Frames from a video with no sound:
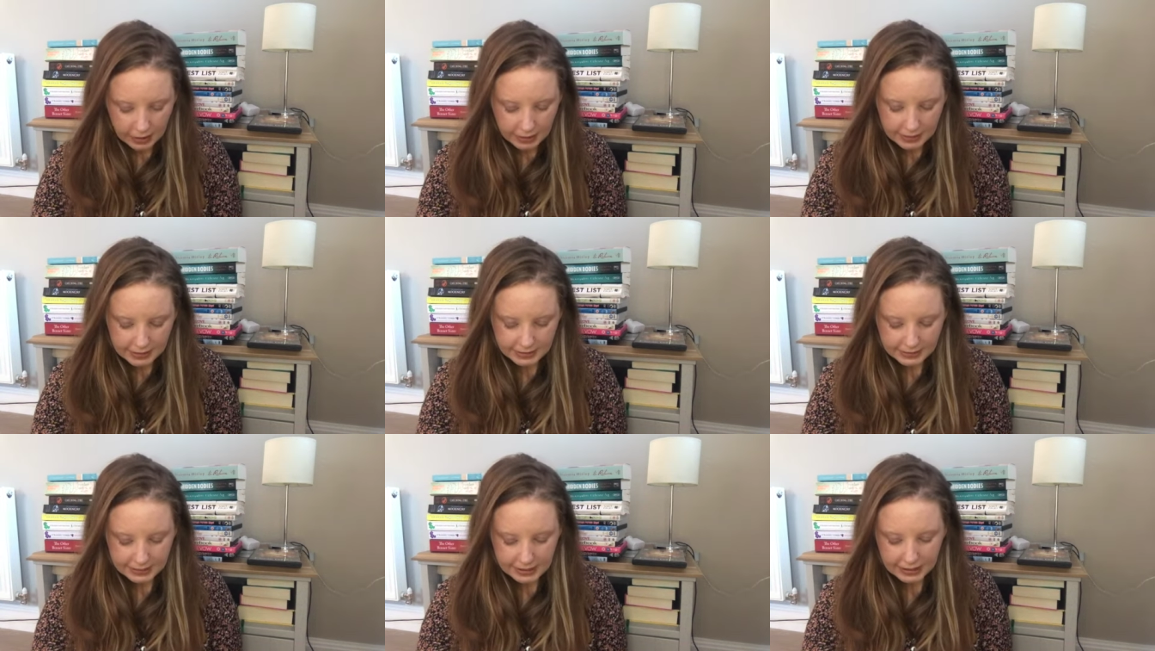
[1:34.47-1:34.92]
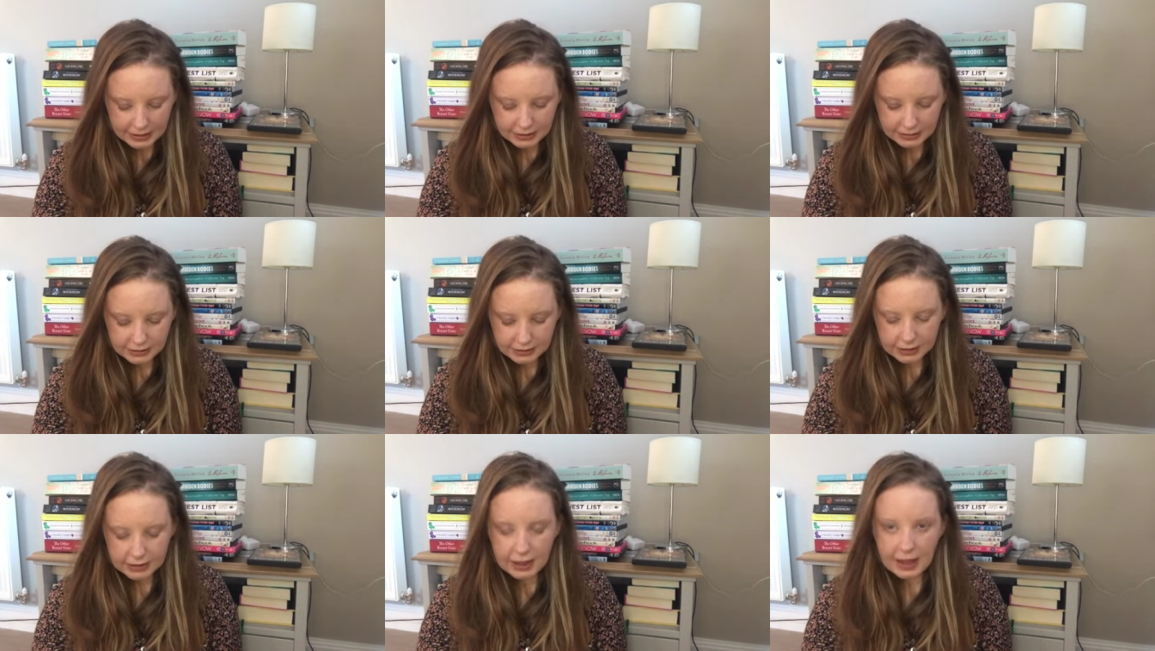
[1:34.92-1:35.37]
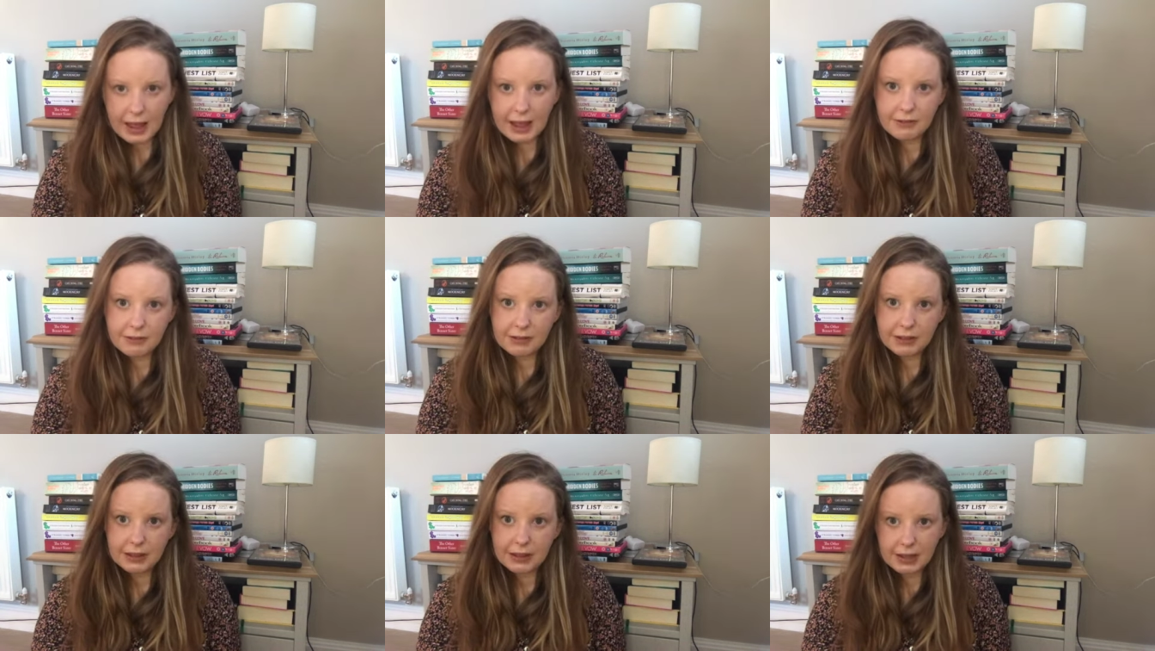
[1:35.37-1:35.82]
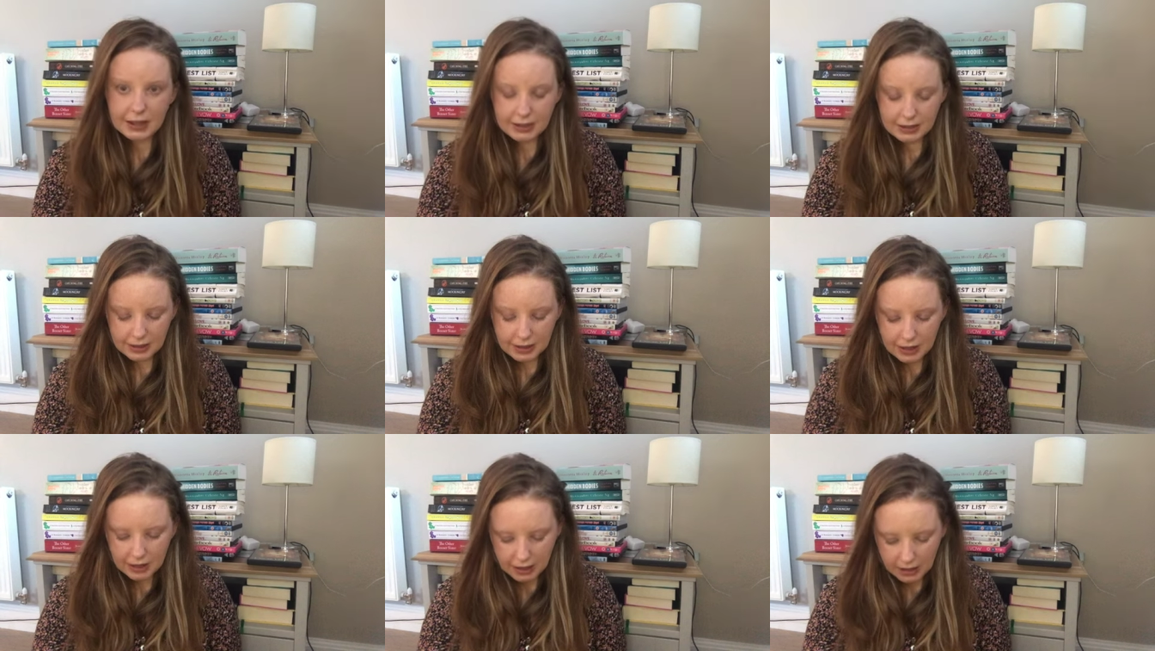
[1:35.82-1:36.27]
They tell each other
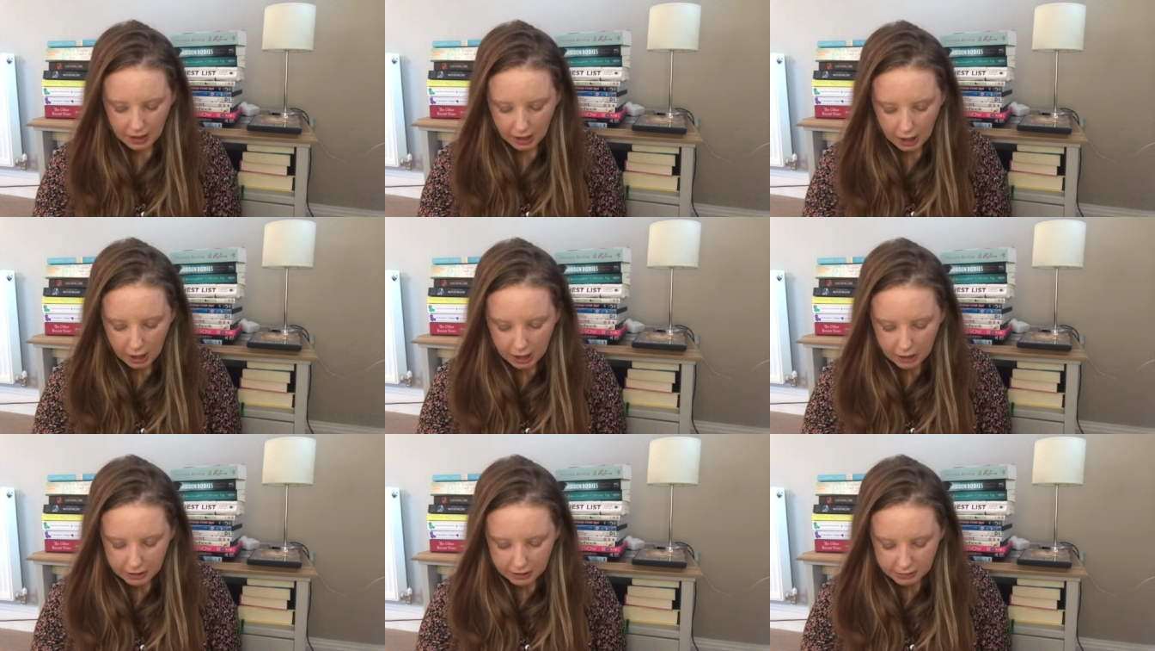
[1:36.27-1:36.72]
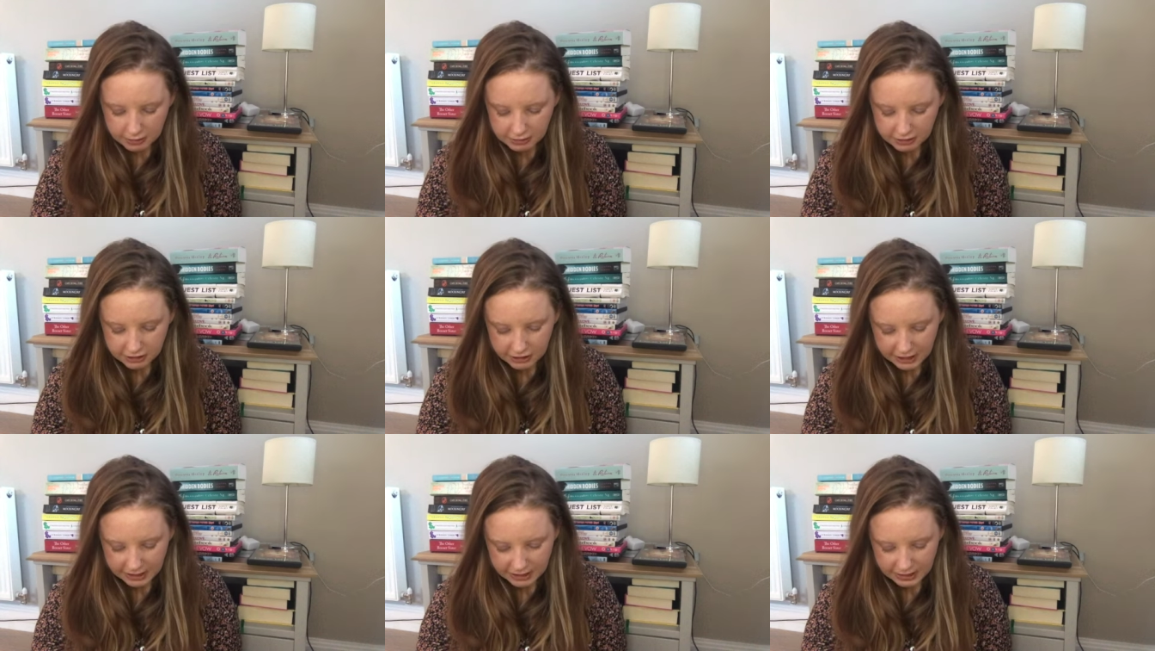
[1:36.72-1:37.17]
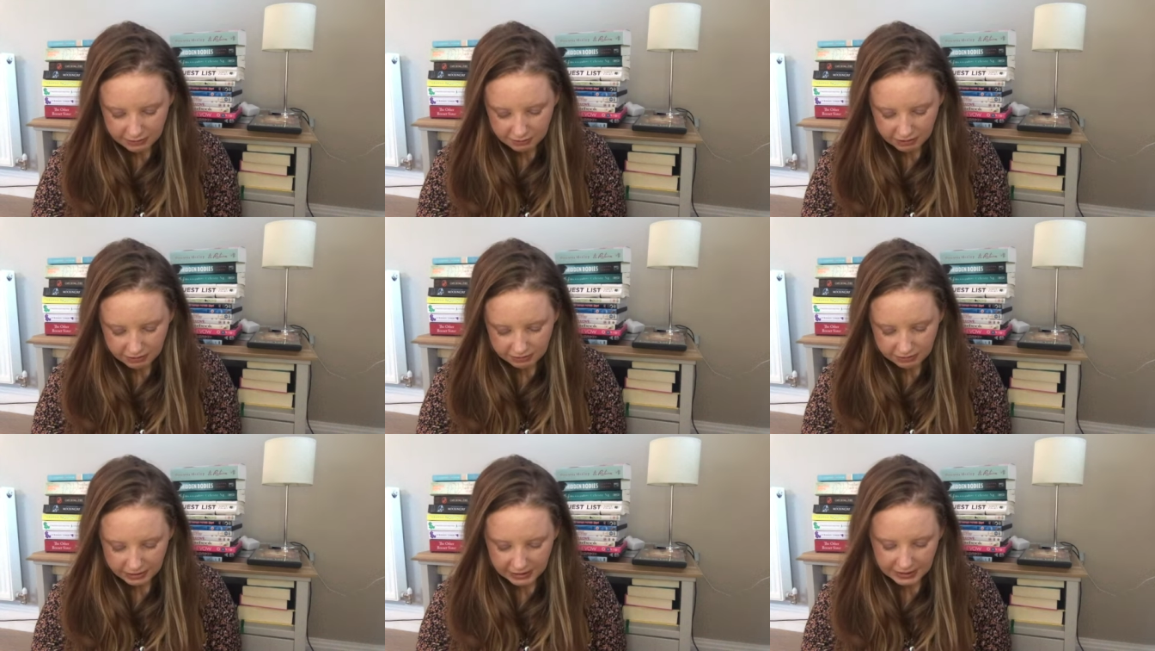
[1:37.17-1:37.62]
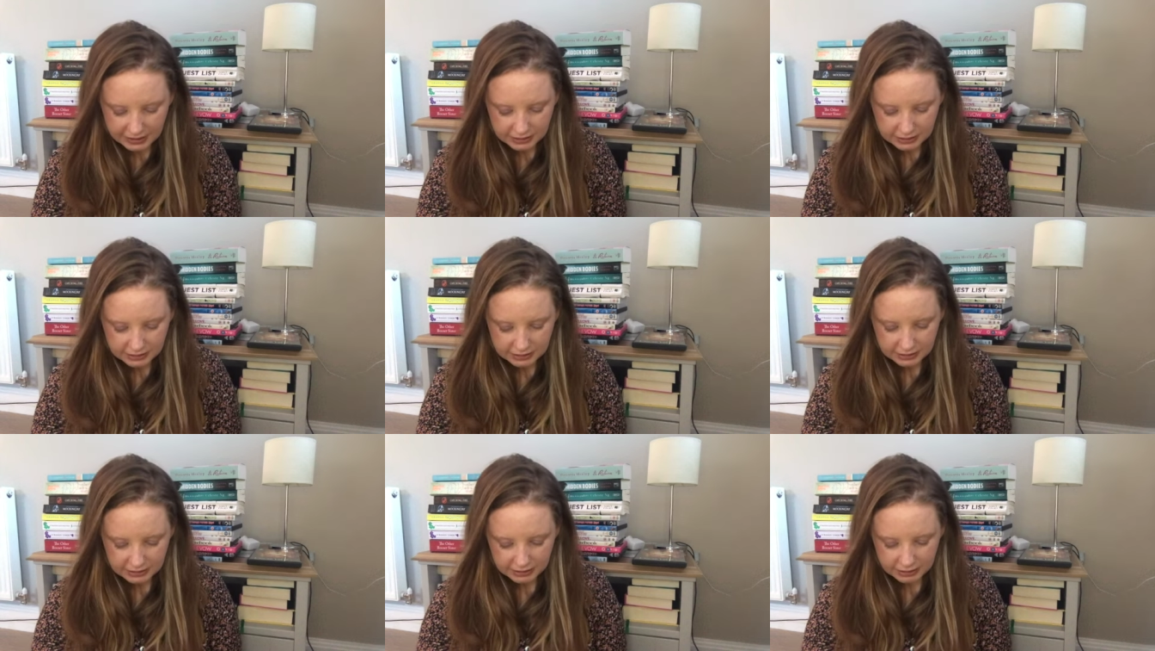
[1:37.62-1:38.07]
everything, trading
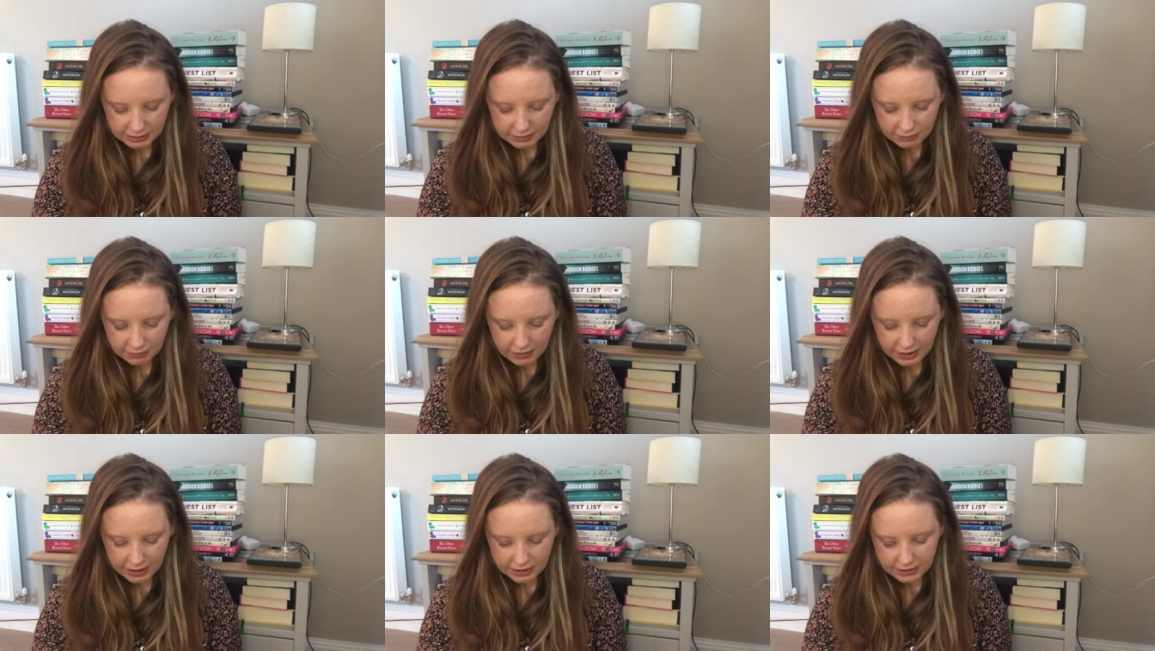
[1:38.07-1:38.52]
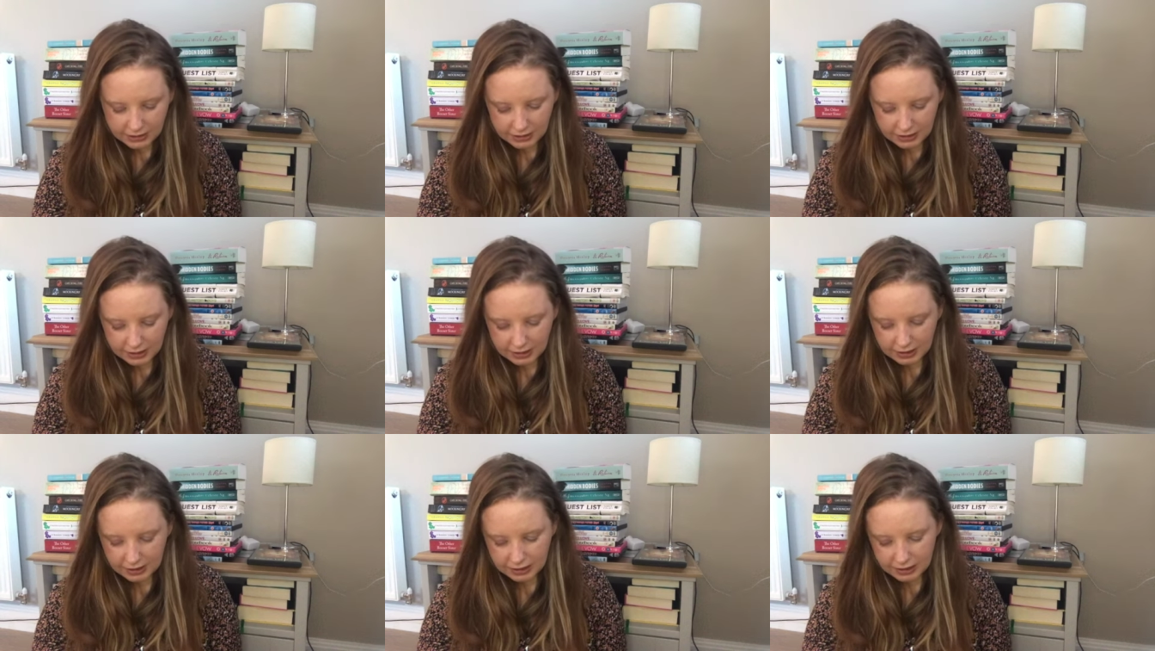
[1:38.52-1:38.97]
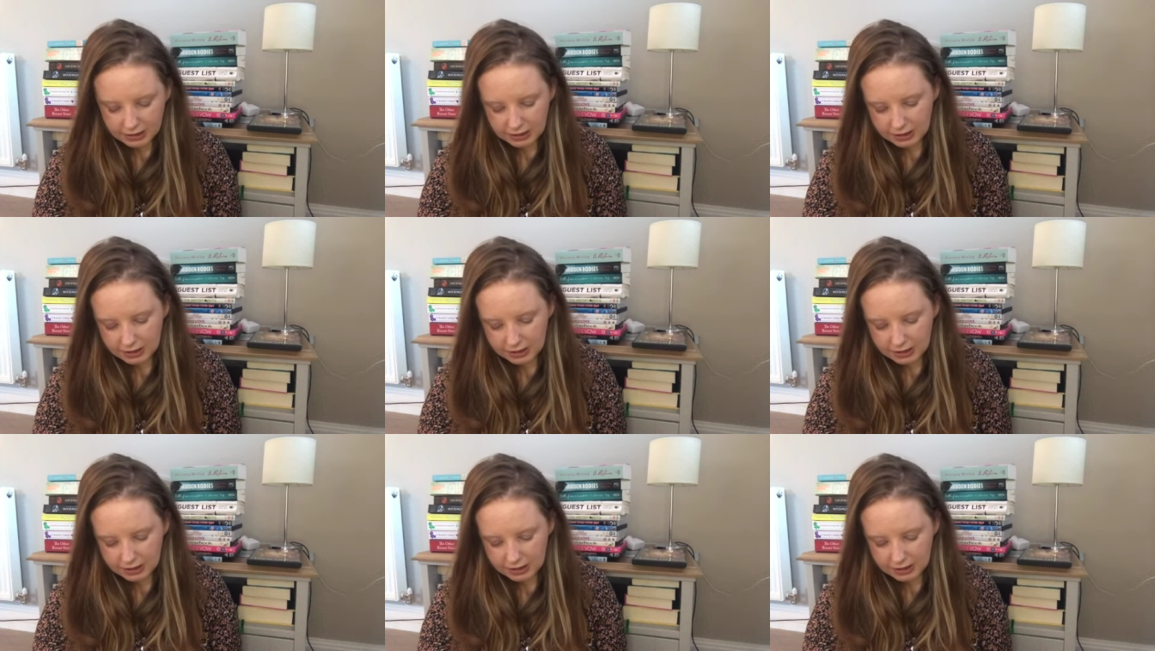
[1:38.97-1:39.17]
revelations and confessions,